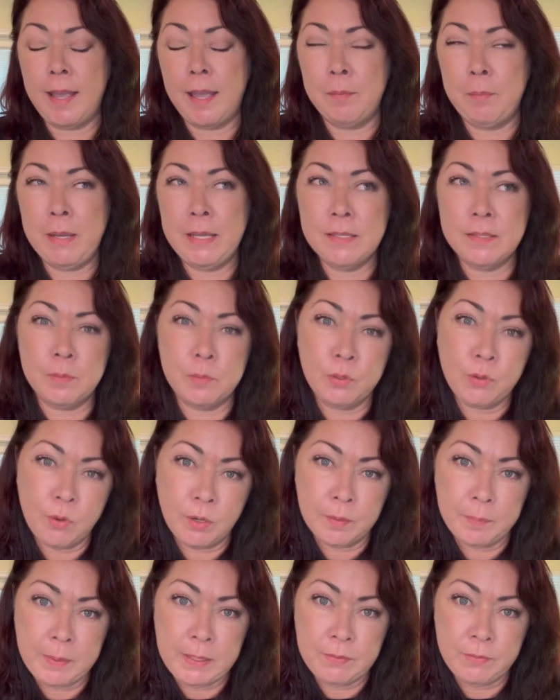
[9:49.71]
I made some
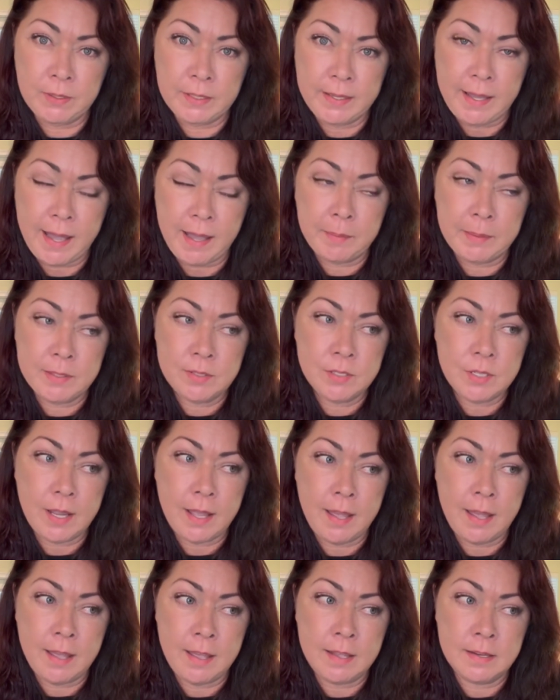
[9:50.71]
corned beef and cabbage,
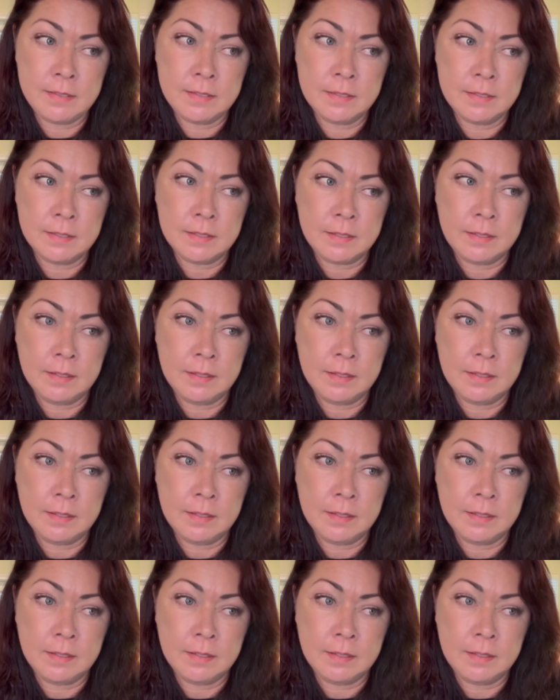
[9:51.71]
and